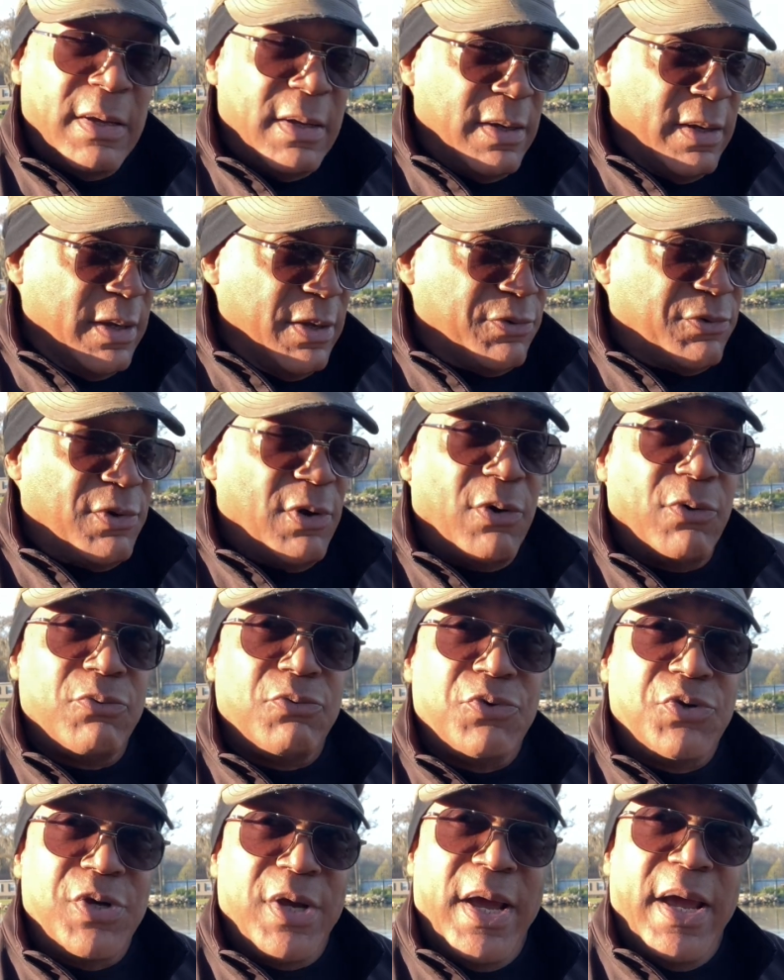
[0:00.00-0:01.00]
It's going
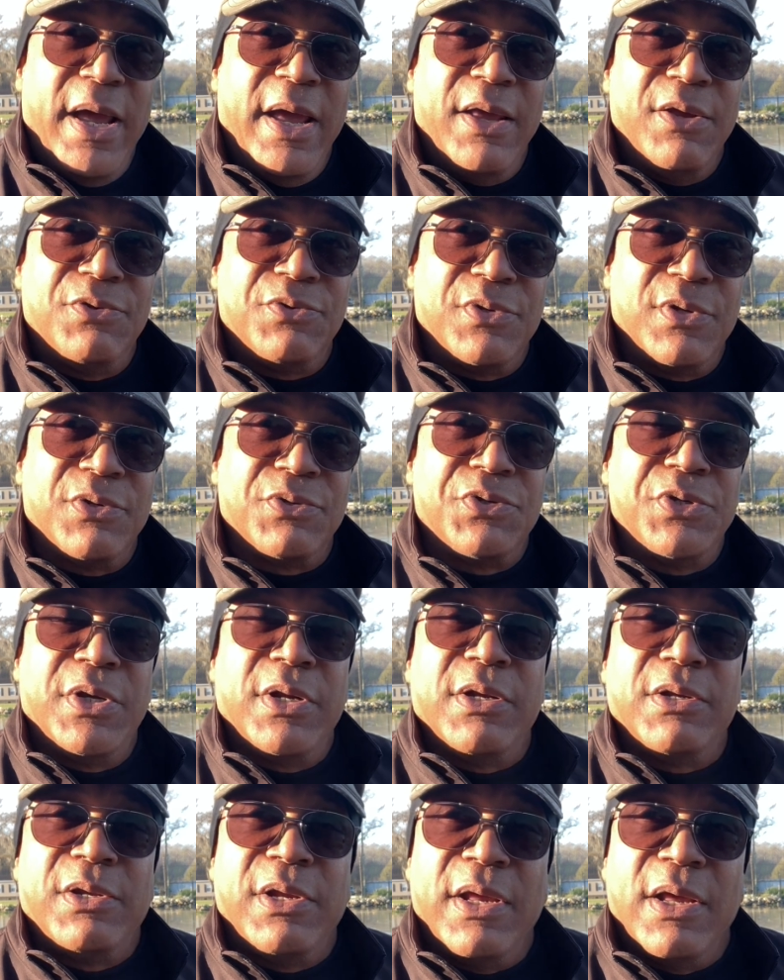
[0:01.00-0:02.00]
to change the
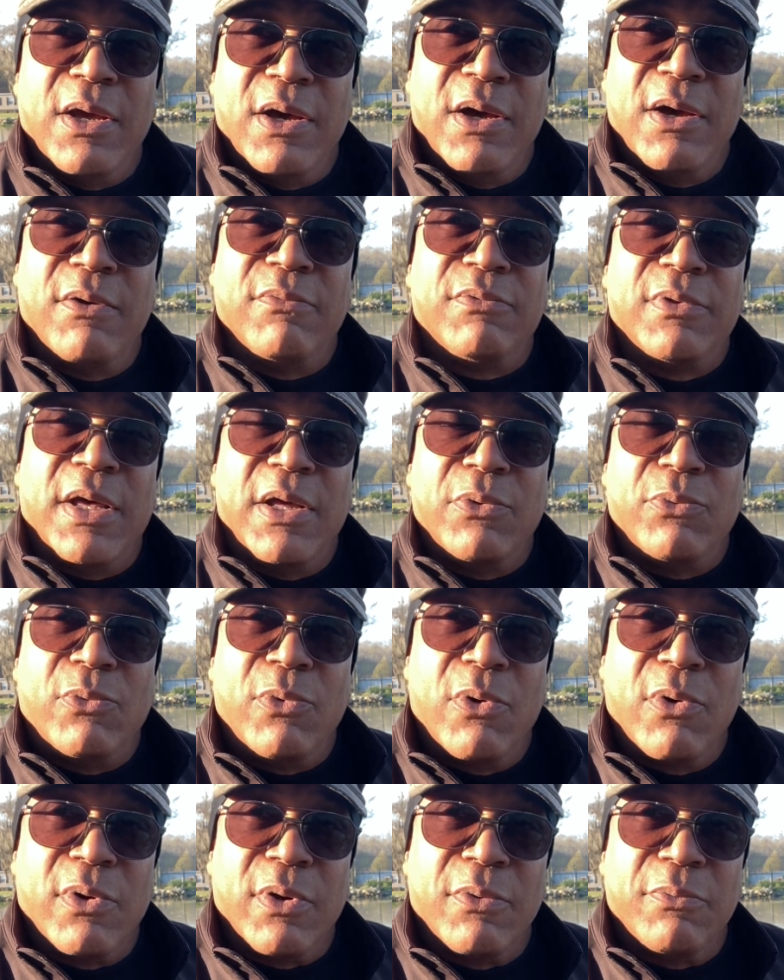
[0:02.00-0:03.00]
acidity of that
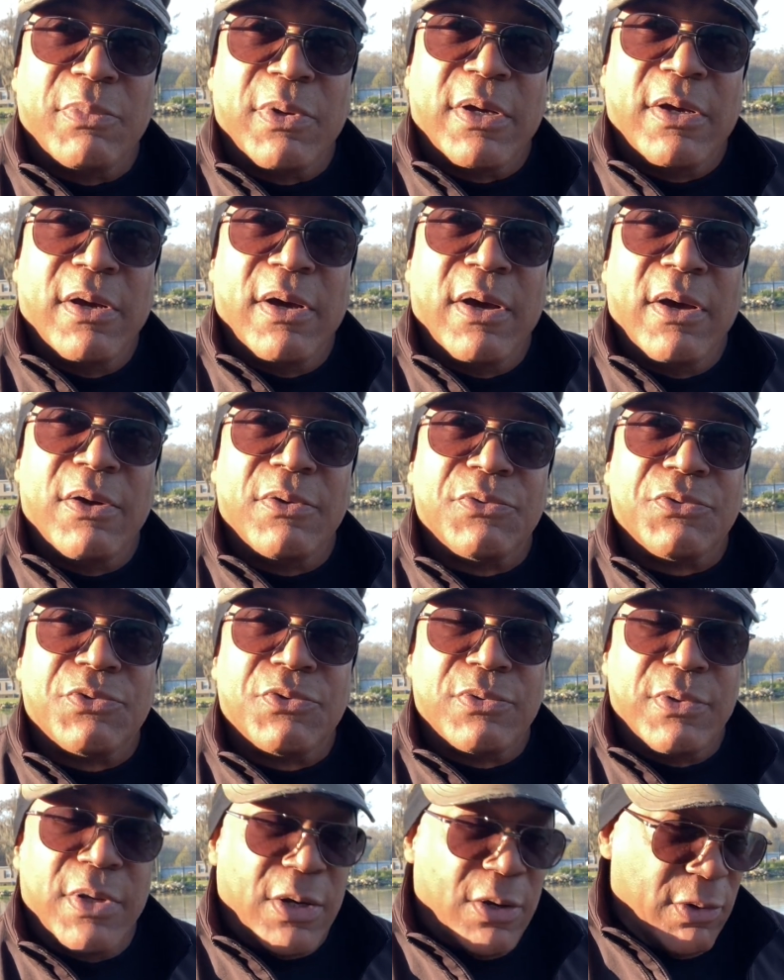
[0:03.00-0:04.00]
water because
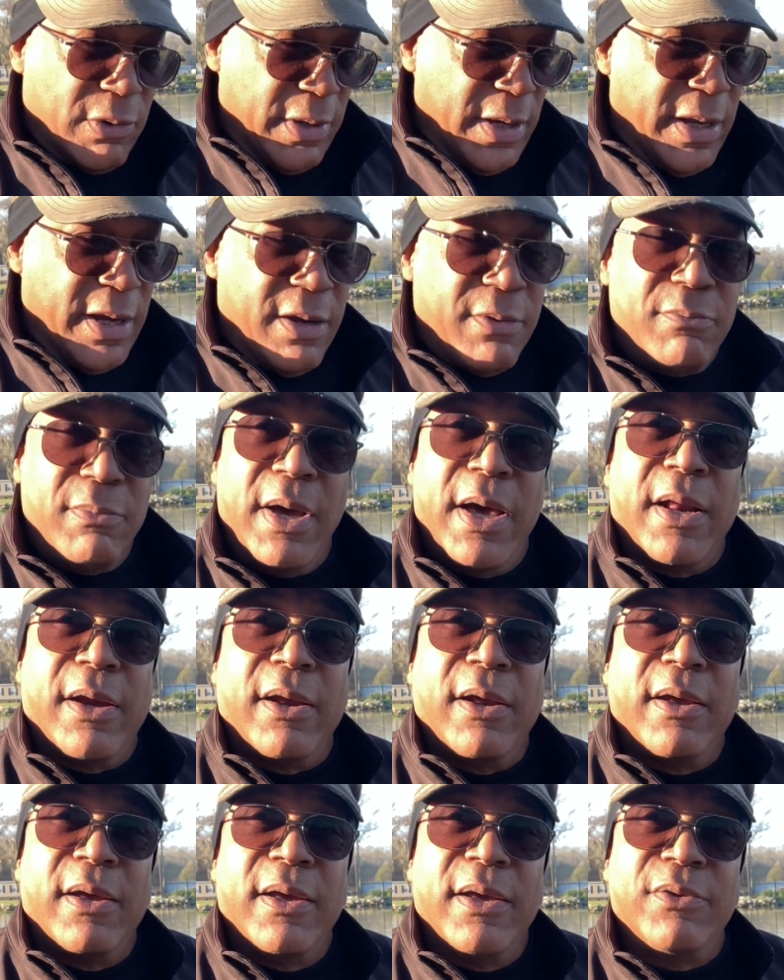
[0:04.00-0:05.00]
that organic
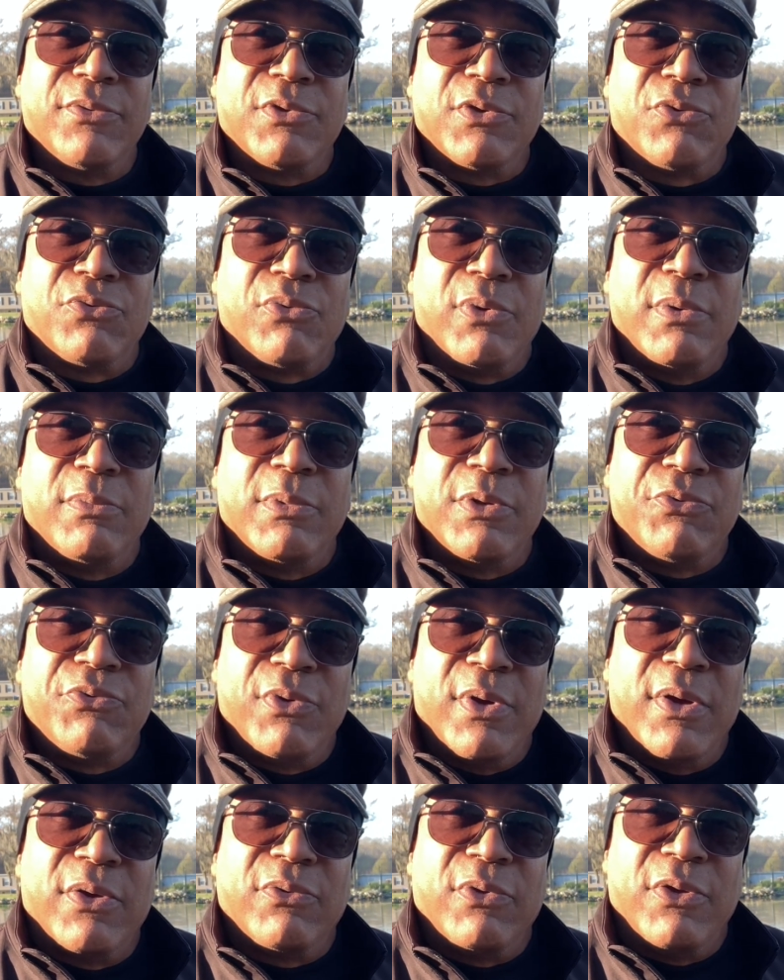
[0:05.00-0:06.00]
matter is extremely
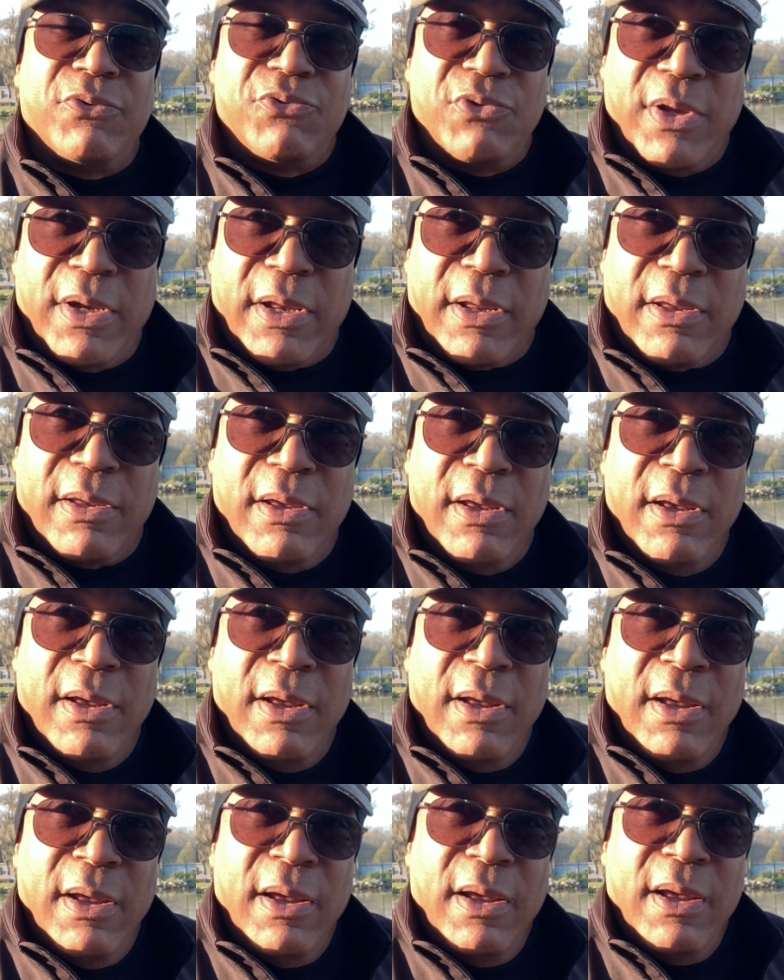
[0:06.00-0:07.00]
acidic.
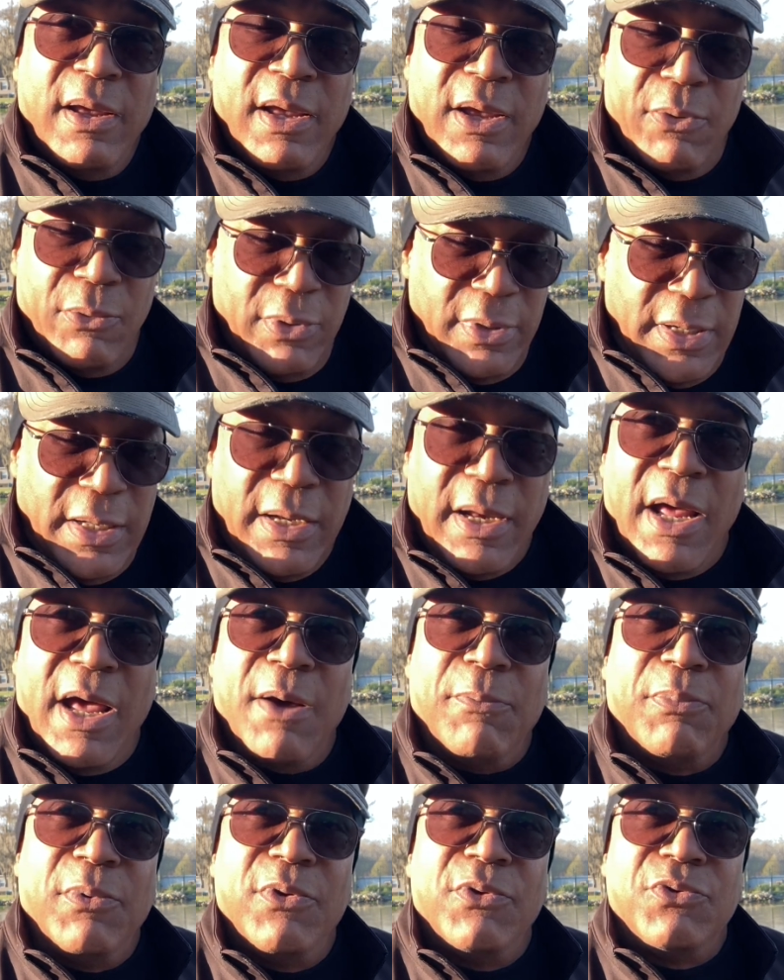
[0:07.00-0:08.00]
And when that
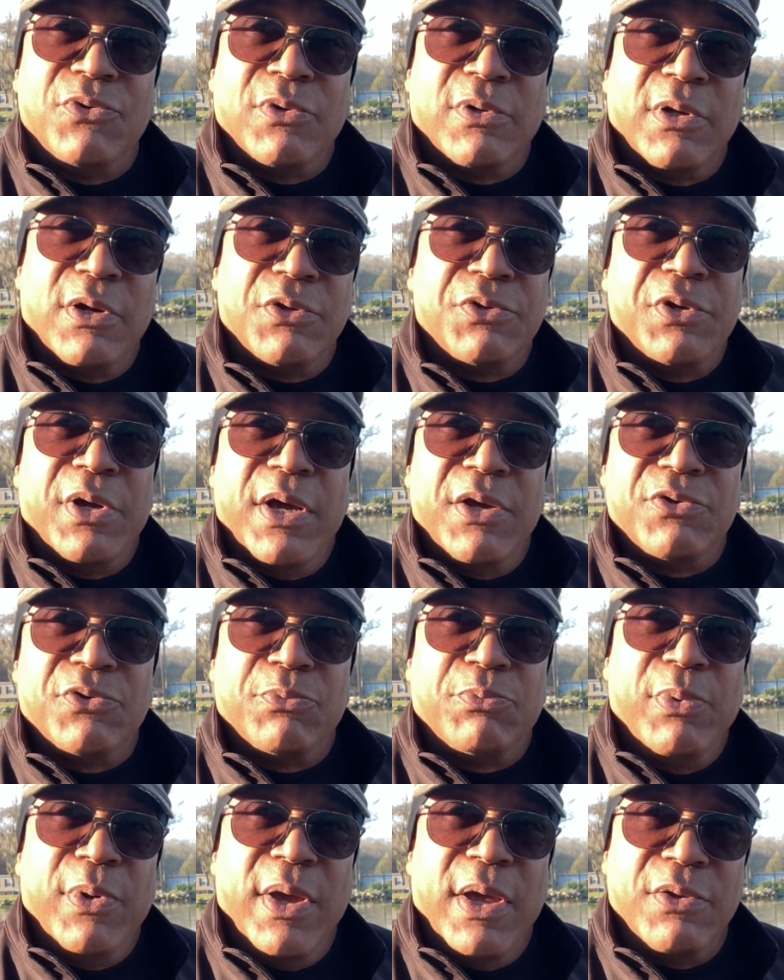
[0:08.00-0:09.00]
happens, you're going to change the
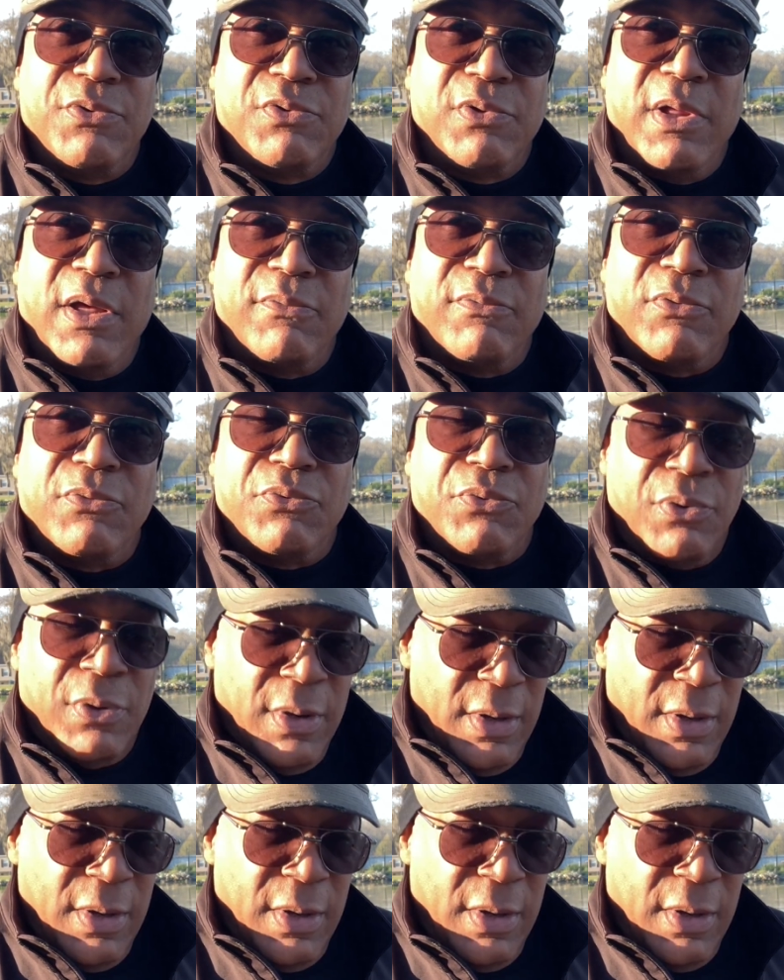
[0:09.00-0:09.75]
pH levels.